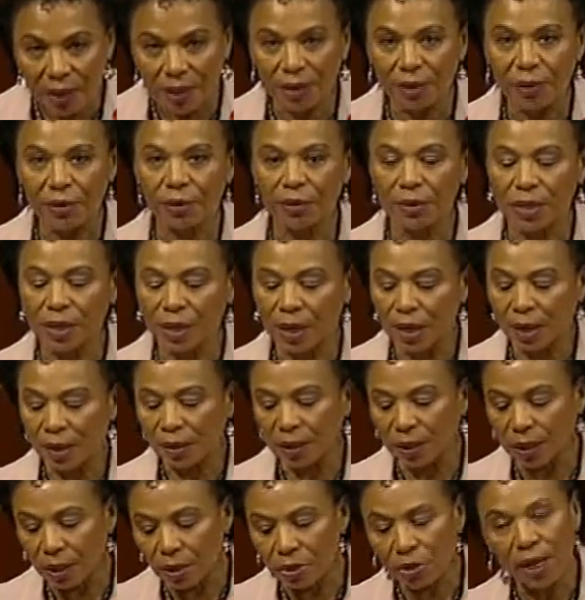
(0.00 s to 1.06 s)
years,
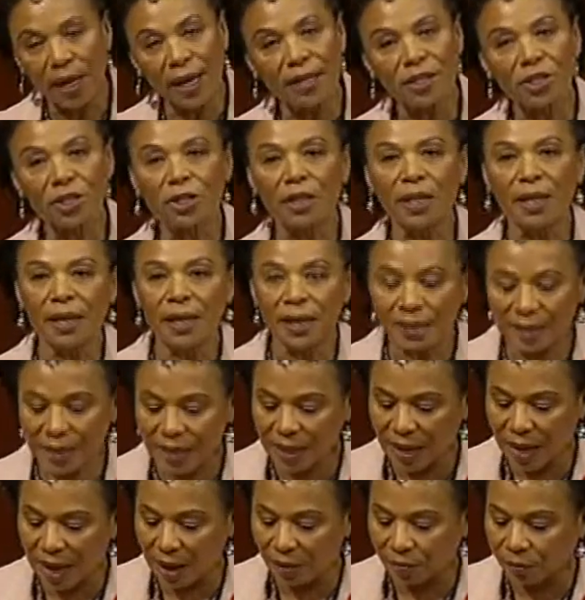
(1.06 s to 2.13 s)
the International AIDS
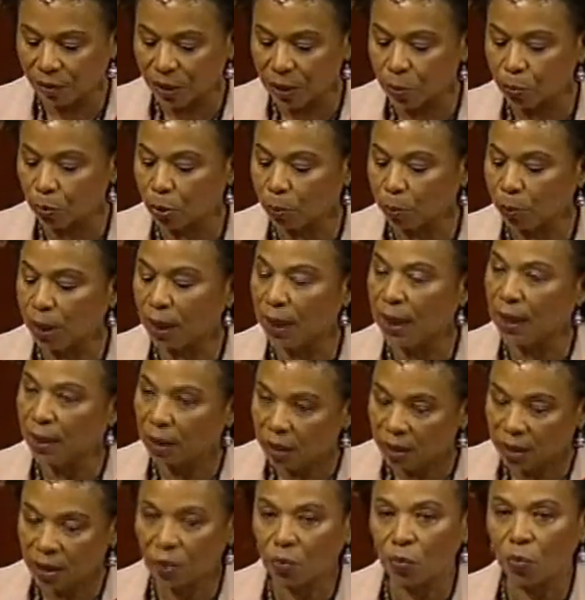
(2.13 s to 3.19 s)
Conference will be
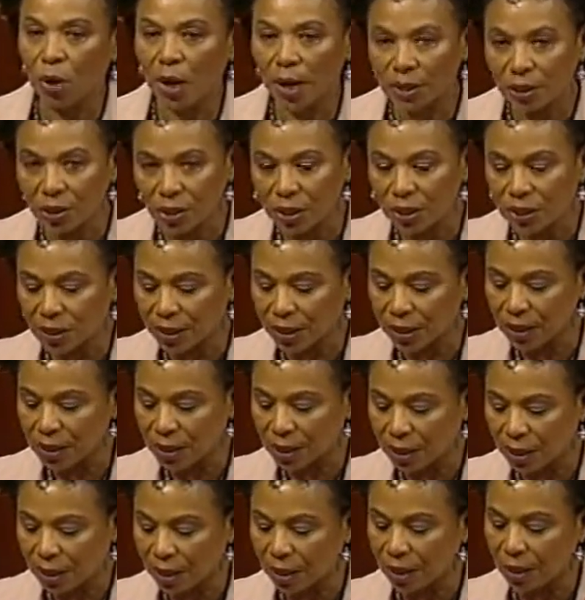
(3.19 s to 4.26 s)
held in Washington,
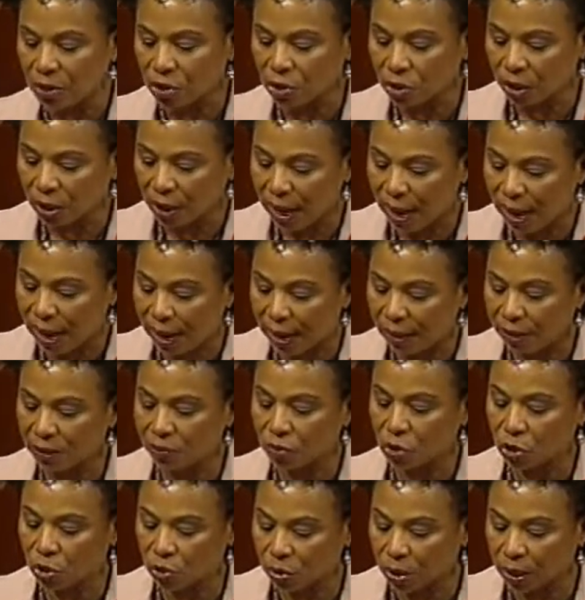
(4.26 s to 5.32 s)
D.C. in July
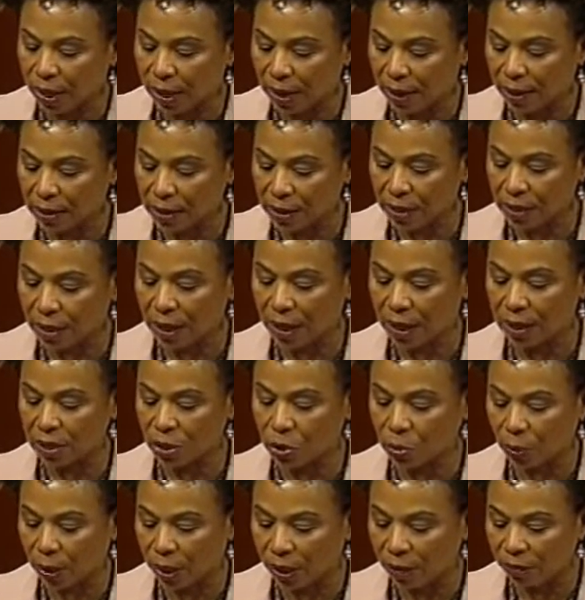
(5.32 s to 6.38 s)

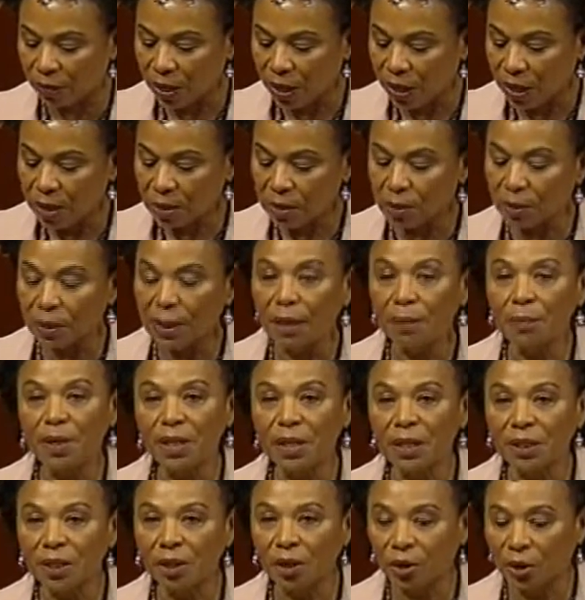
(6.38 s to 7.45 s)
2012. So let
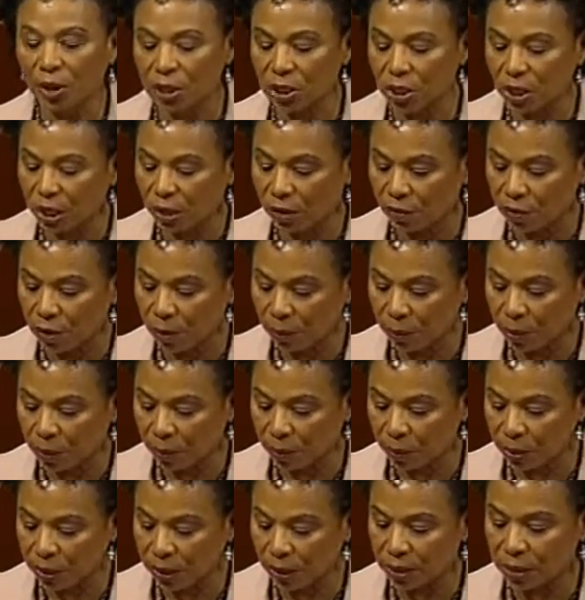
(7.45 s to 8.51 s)
me encourage every
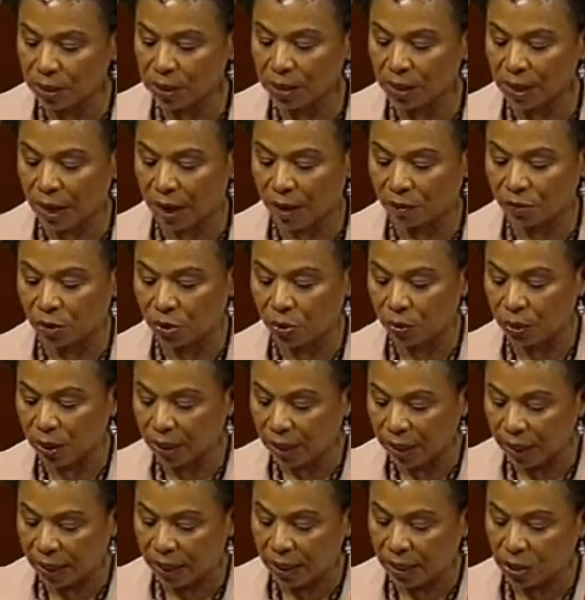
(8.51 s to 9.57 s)
member and their staff to
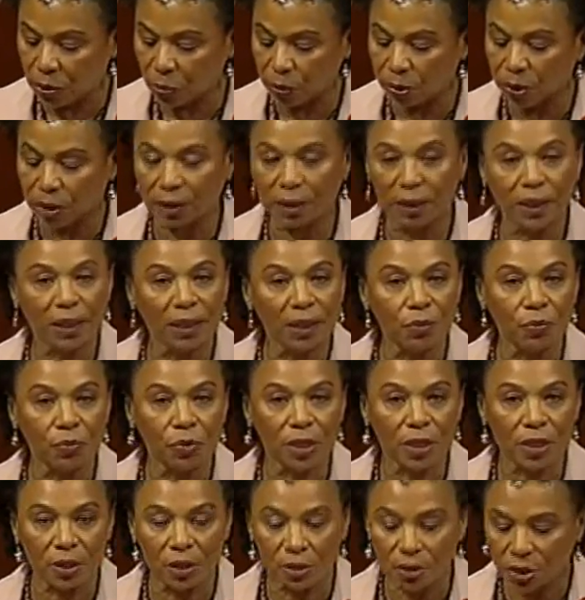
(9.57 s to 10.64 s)
engage with the leading
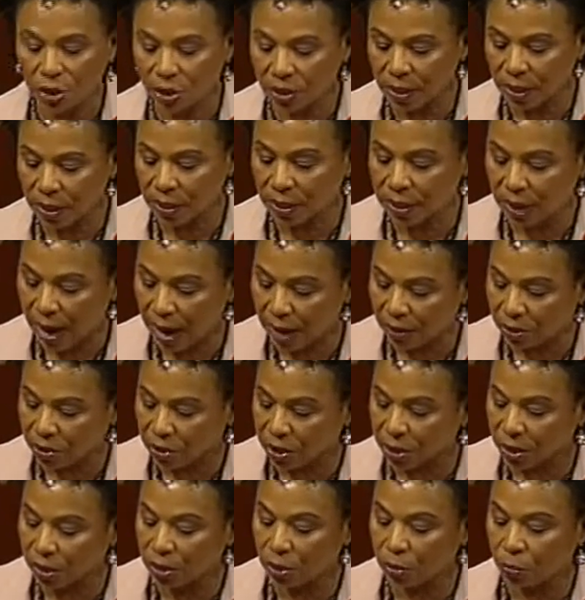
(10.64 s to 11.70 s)
researchers and
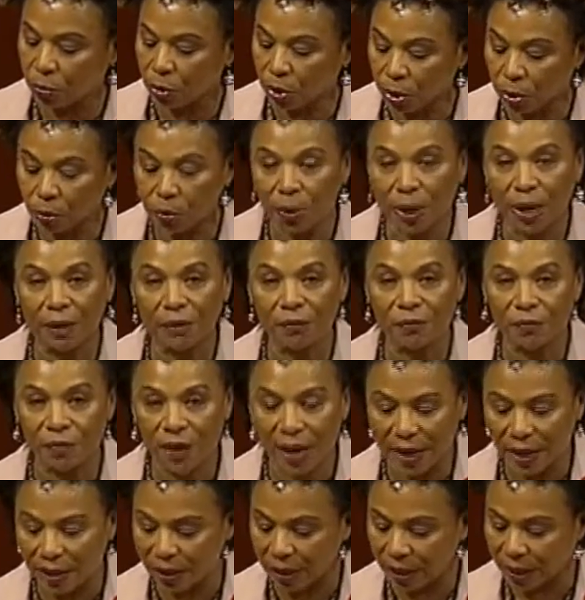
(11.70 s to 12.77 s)
doctors in the worldwide
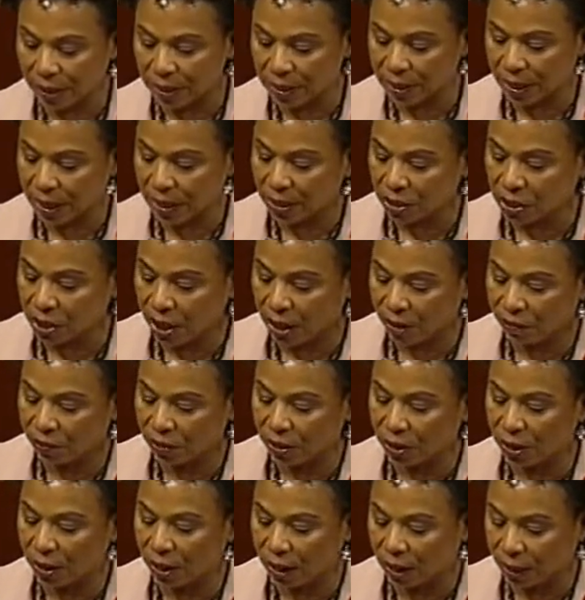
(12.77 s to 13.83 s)
fight against HIV
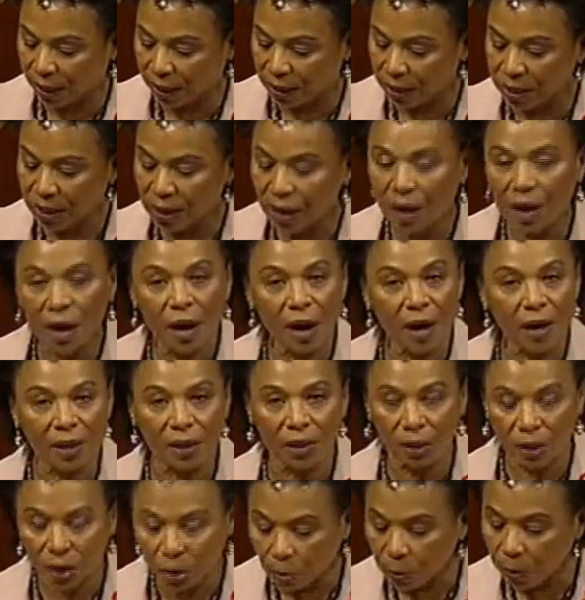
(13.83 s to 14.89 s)
and AIDS. Our
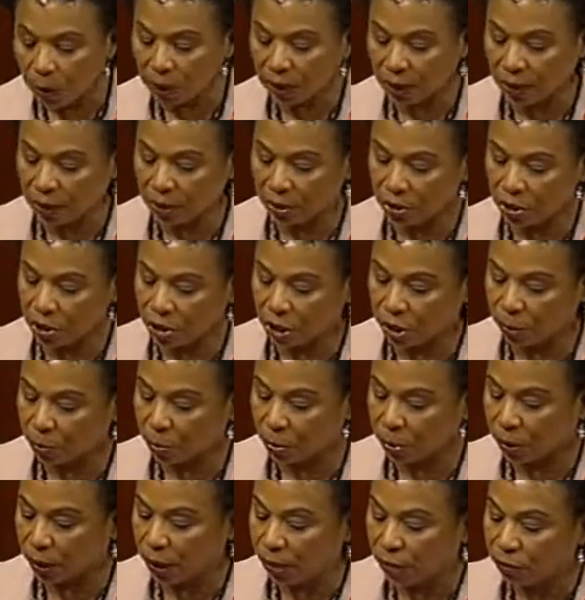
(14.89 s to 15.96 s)
global leadership
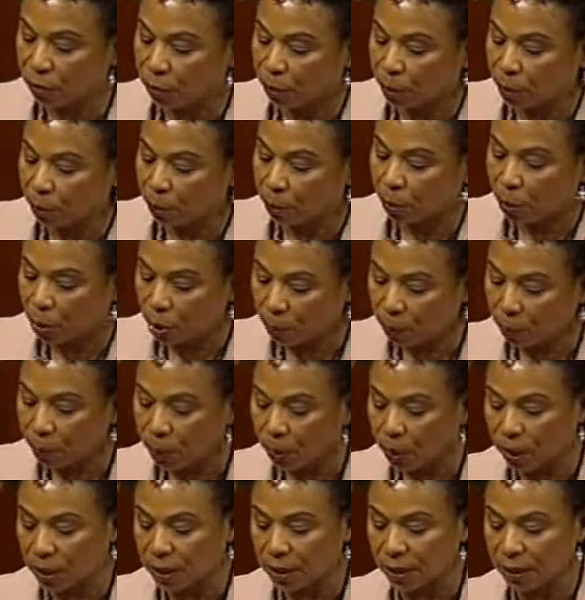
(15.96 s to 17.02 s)
will never be more
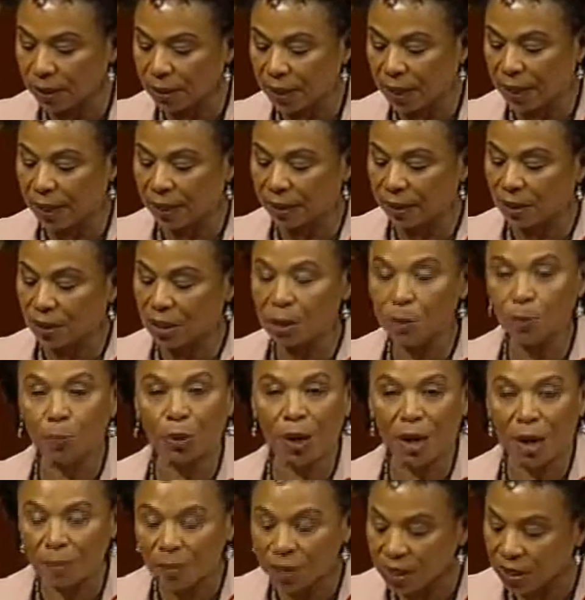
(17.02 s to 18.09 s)
important than at this
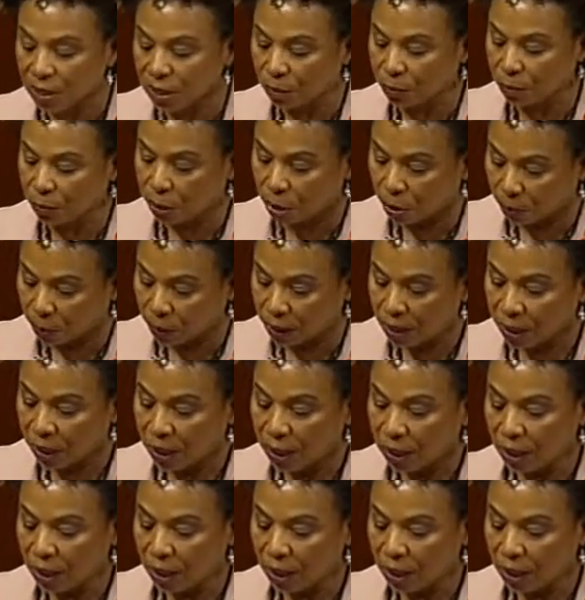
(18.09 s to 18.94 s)
promising moment